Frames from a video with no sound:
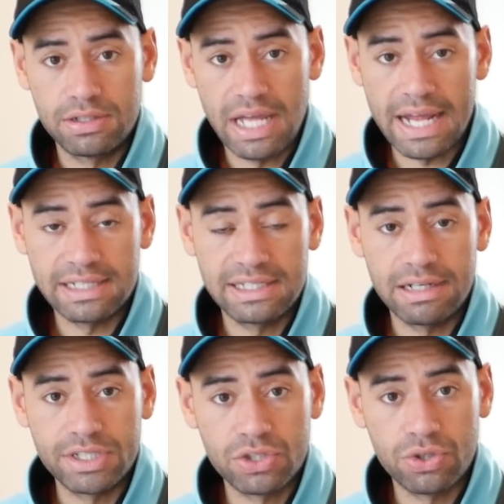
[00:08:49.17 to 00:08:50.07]
N
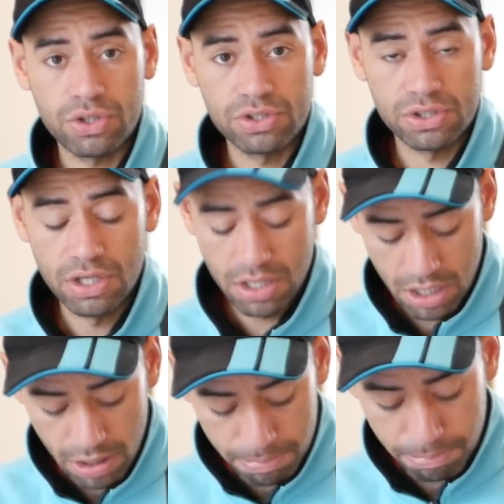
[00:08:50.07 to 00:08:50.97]
series hooks,
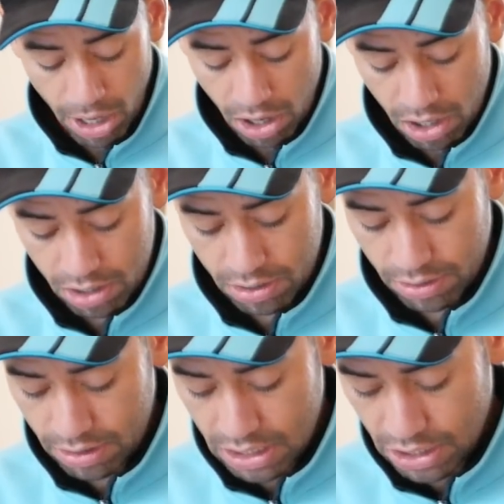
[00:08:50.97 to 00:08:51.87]
bar
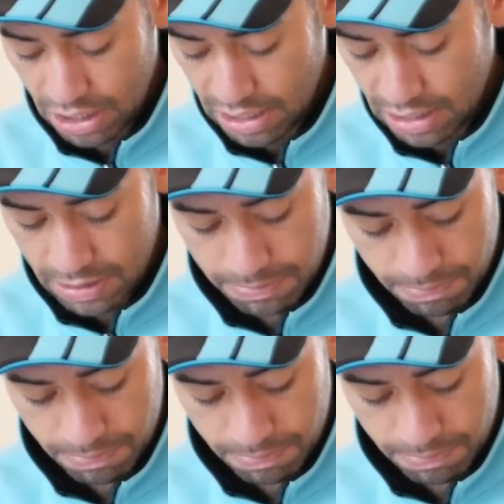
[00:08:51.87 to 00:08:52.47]
I